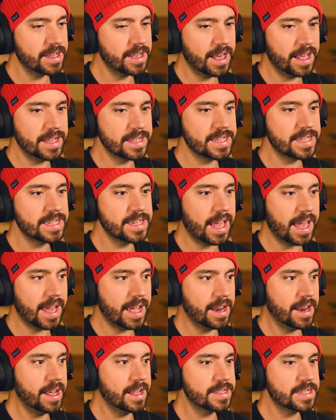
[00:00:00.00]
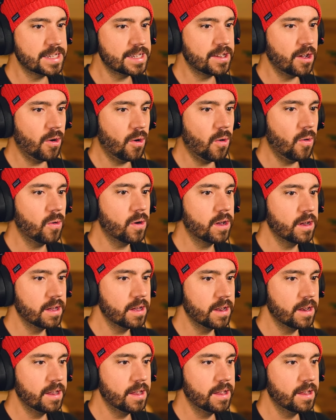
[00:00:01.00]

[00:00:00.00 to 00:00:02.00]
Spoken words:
insane. It's so good.